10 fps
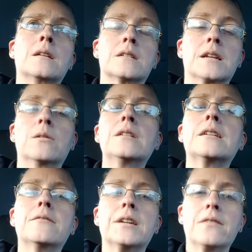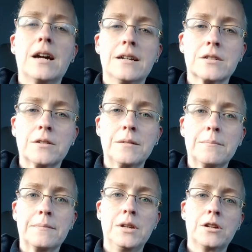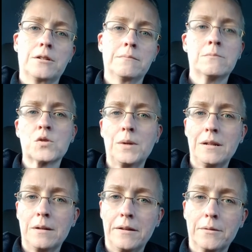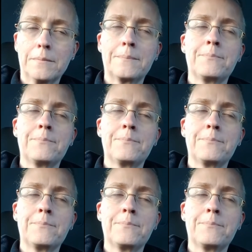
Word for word: I said, well, you can give you ice cream, you know, sweet deal.